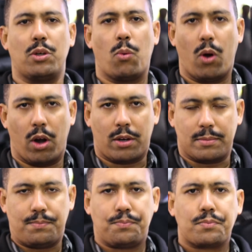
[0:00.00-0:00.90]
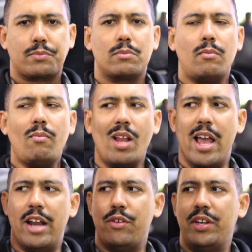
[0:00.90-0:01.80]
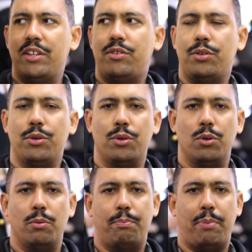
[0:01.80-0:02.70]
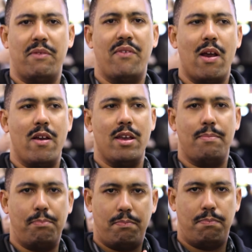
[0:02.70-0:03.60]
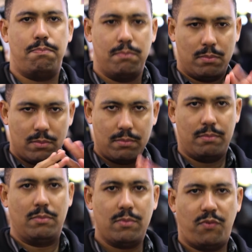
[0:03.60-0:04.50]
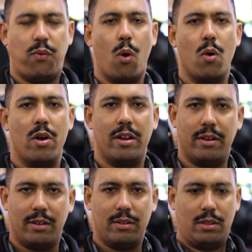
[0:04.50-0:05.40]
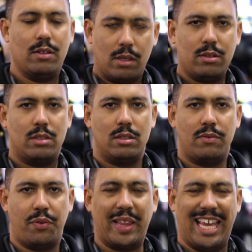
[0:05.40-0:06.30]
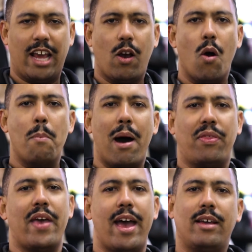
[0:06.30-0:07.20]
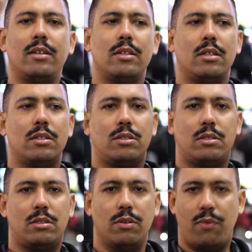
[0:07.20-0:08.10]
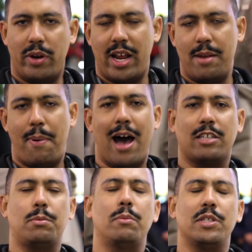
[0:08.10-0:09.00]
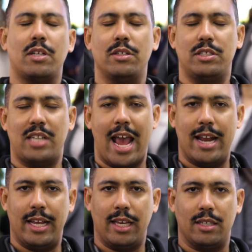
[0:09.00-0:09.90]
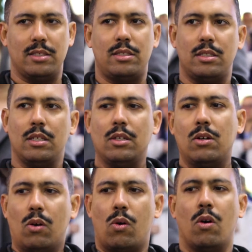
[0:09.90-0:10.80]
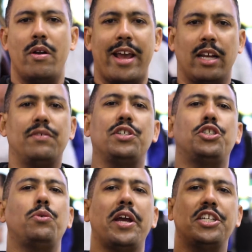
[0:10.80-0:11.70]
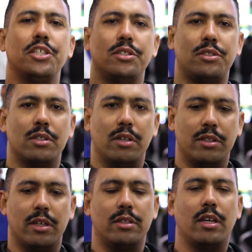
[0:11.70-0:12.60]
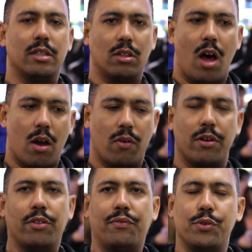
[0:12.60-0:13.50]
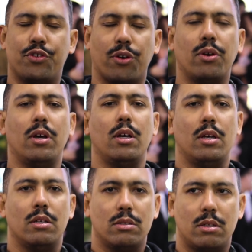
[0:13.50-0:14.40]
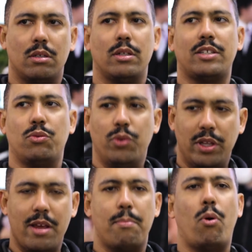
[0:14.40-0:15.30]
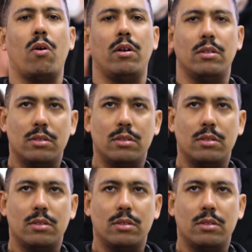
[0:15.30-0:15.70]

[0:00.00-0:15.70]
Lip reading: your work. And you need to be very forward and for the get-go about that to avoid any possible misunderstandings or negative situations in the long run in the future. So that's really important.